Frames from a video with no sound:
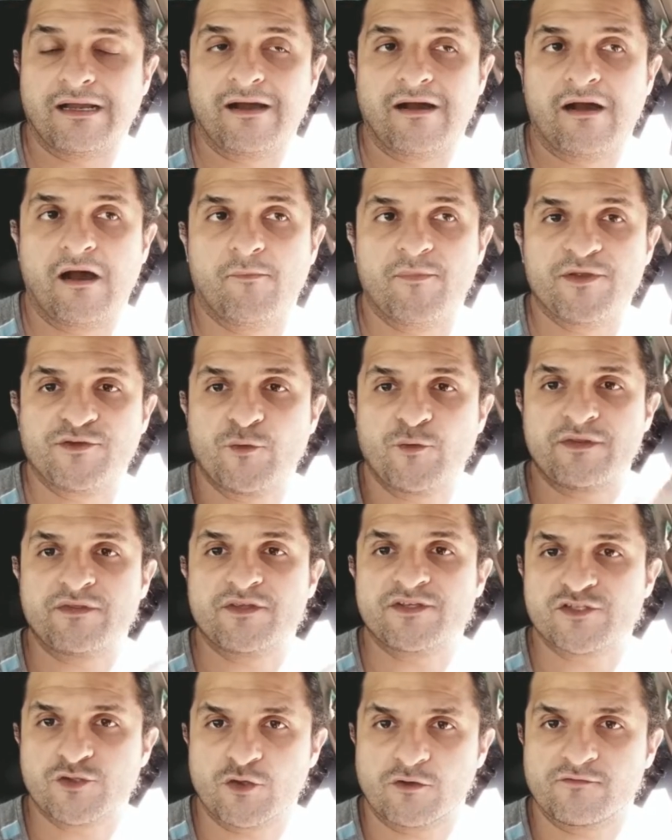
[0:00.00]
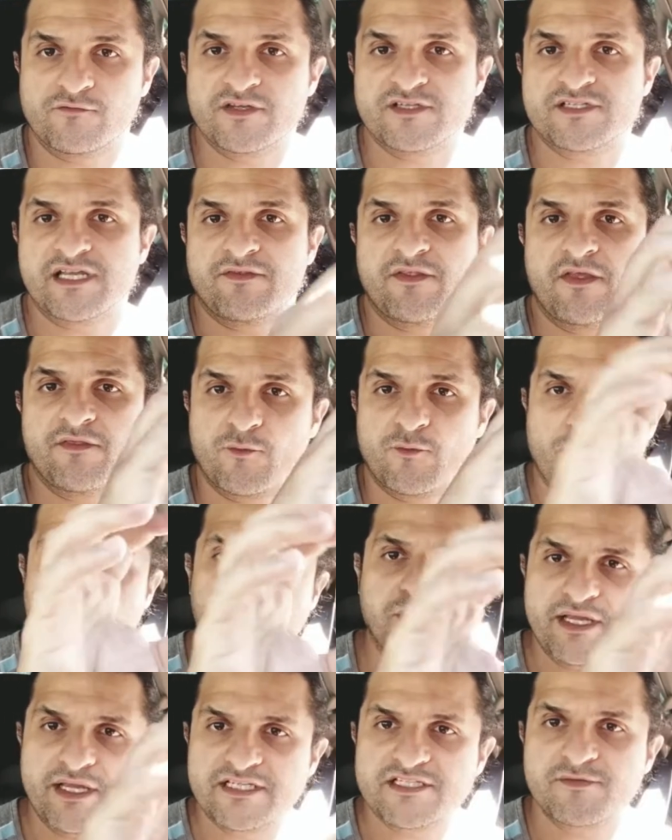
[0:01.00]
between the service and then the
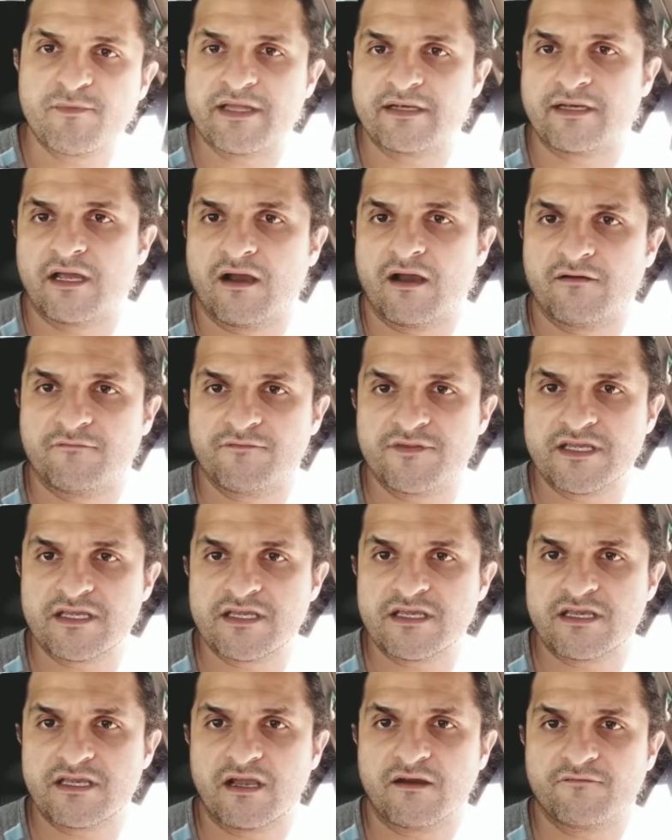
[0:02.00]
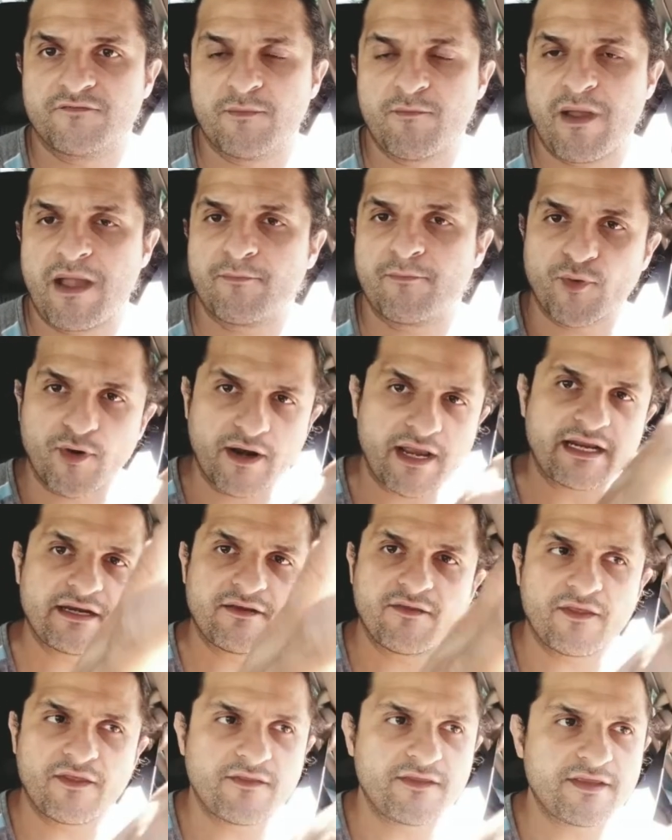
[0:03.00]
replacement of the membrane
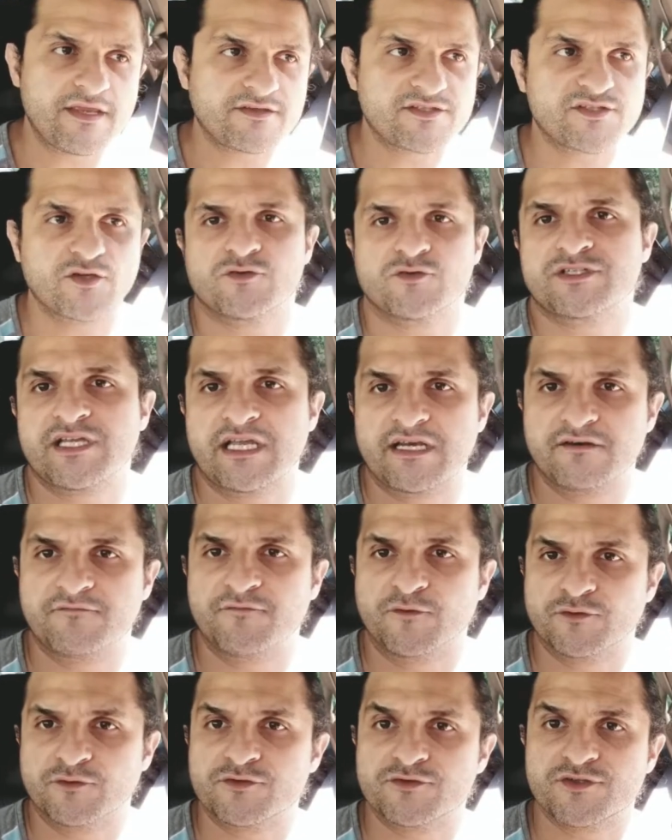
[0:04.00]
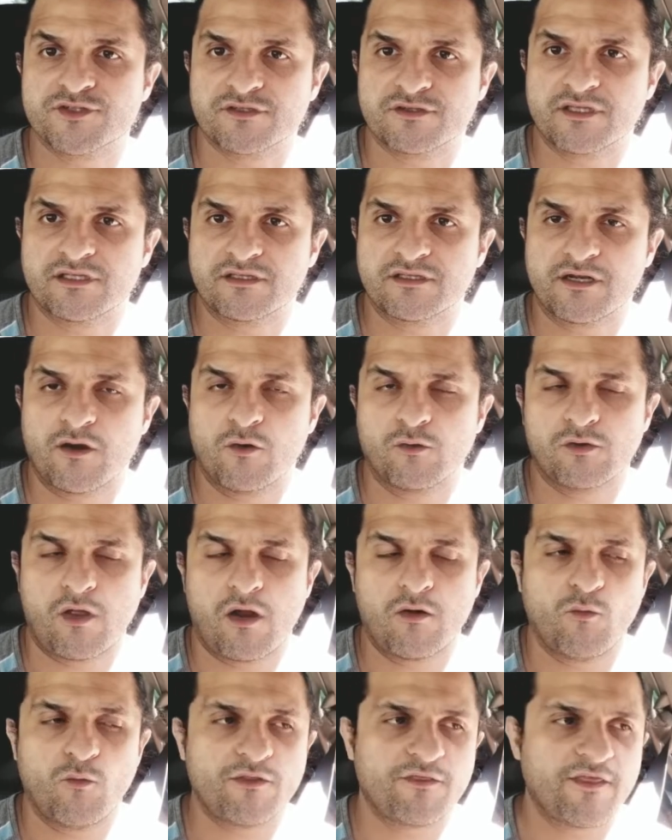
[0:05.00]
and then the associated filters that go
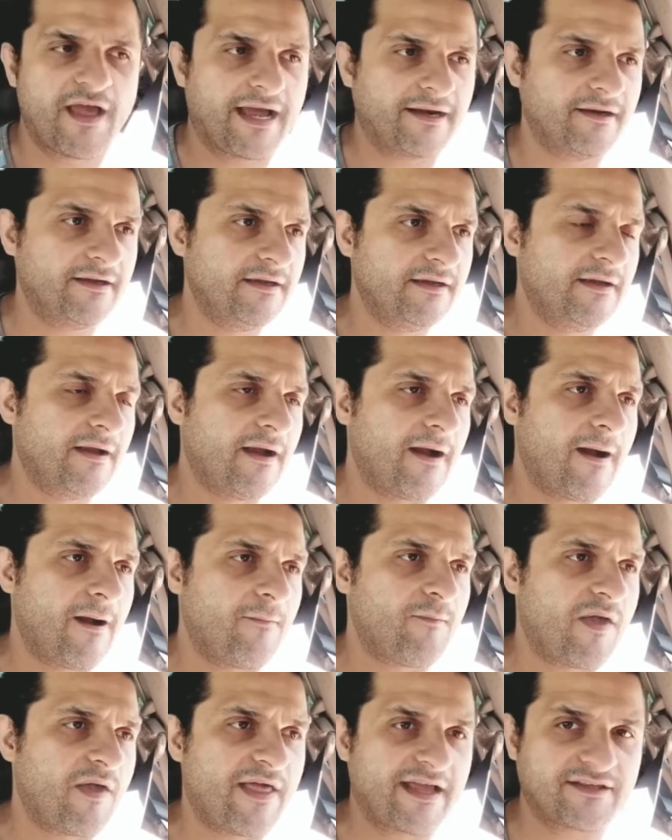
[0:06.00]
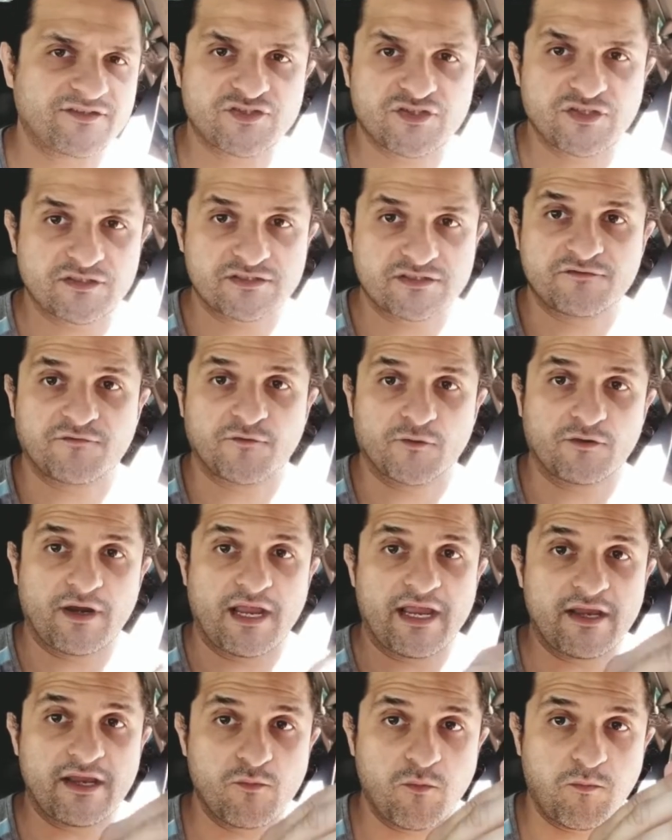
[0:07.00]
along with that. And that's just for
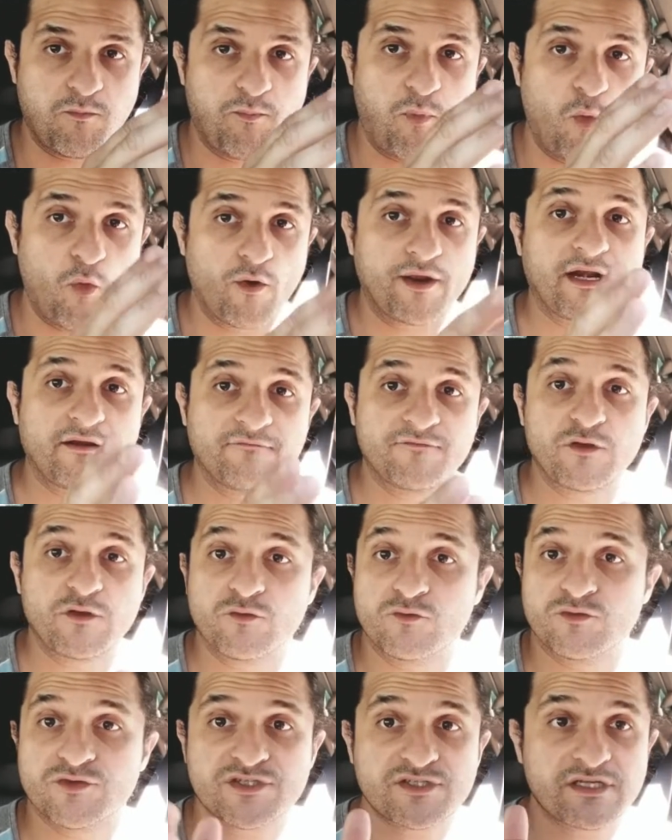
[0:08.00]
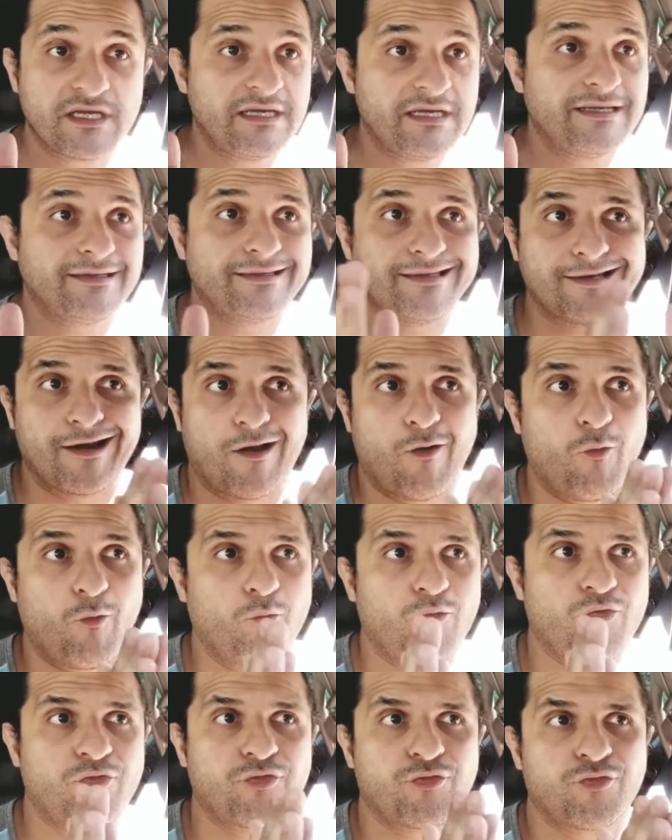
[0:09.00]
a point of use, you know,
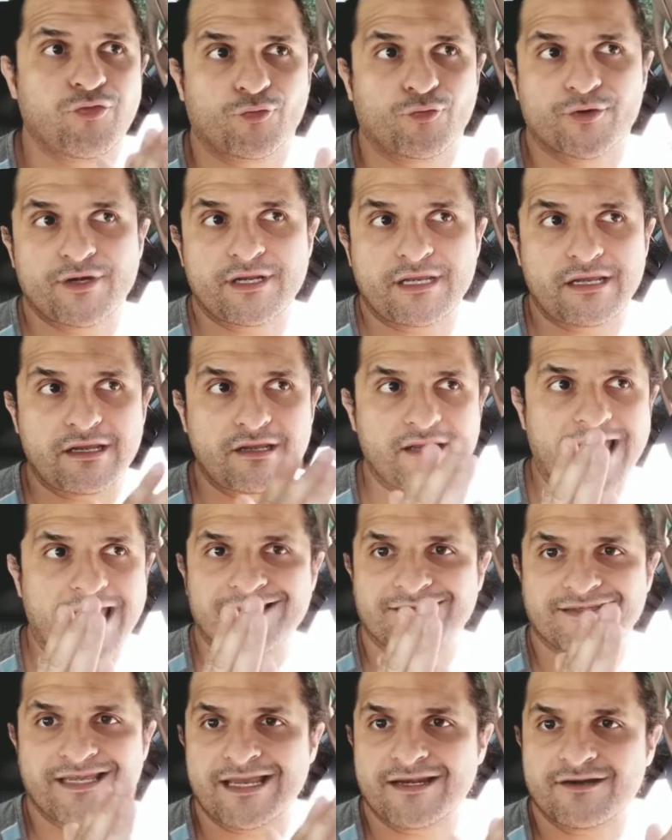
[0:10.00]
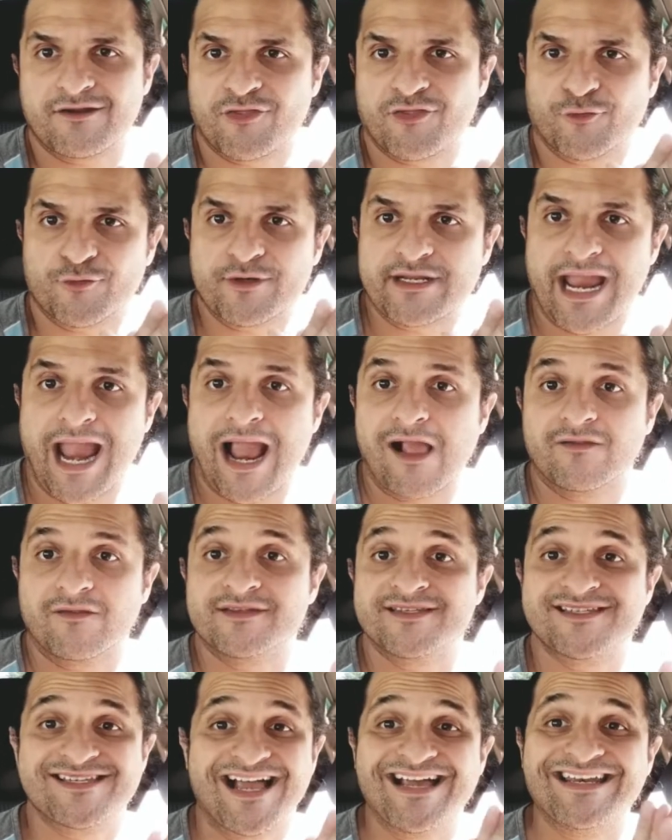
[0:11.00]
18 to 30
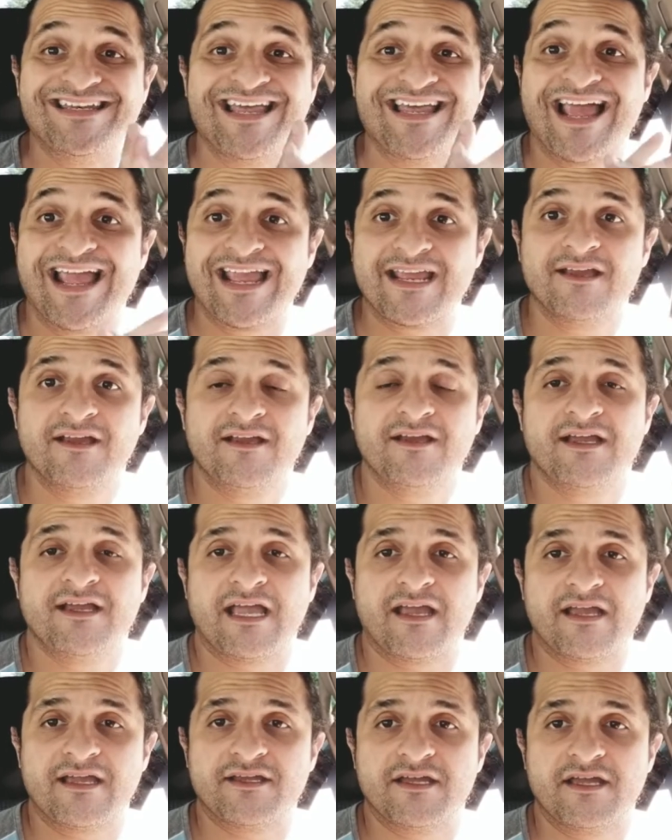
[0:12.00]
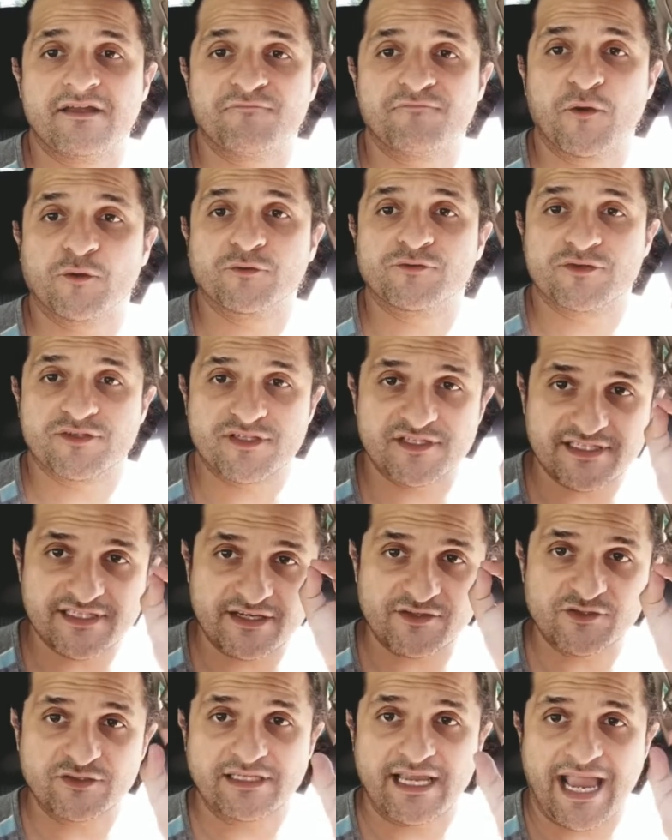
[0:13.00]
gallons a day. It filters
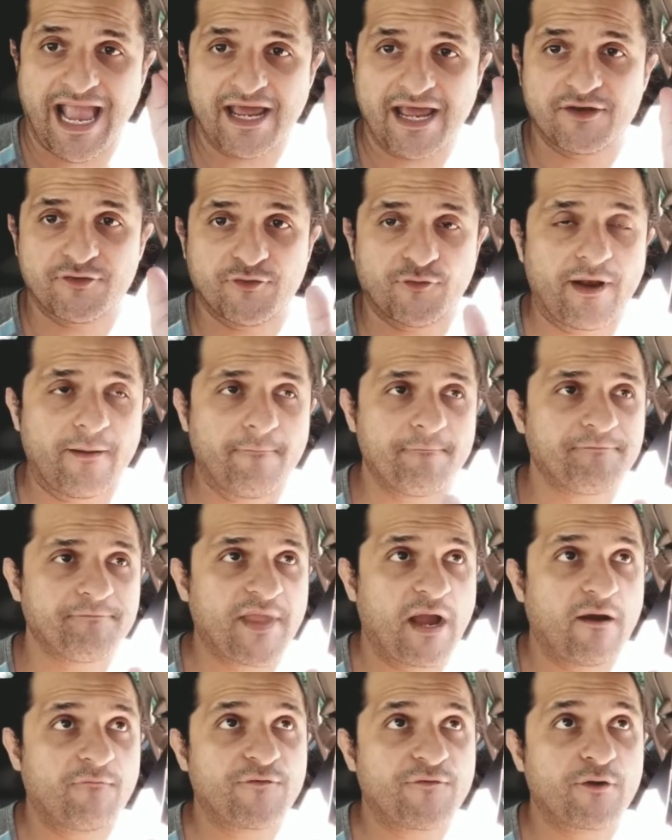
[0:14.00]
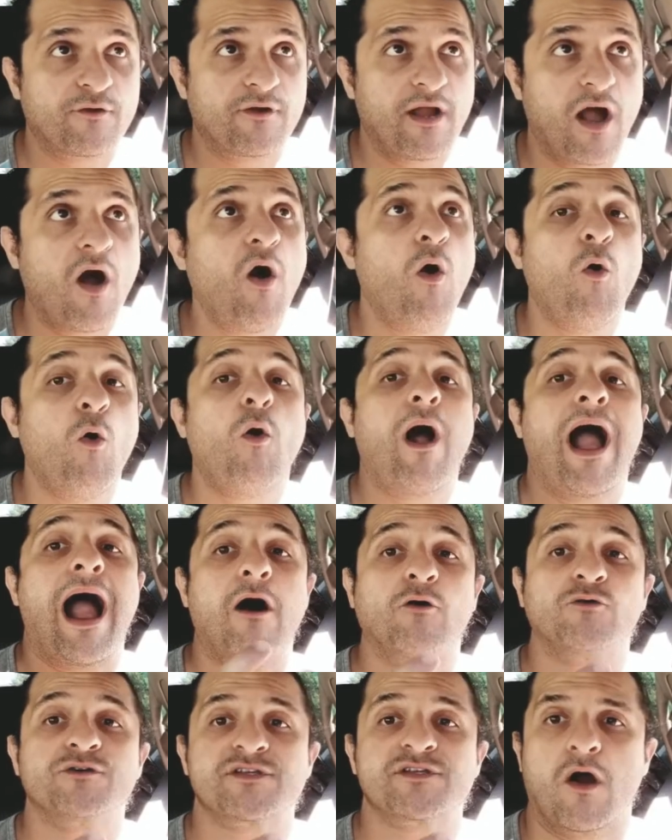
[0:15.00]
essentially at a drip. Now, if you're a whole
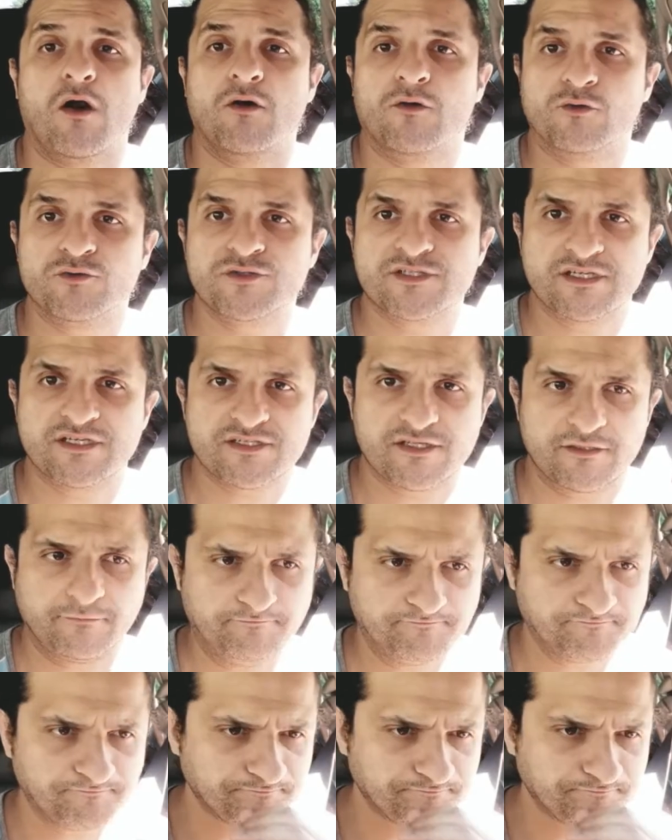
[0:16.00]
house RO system,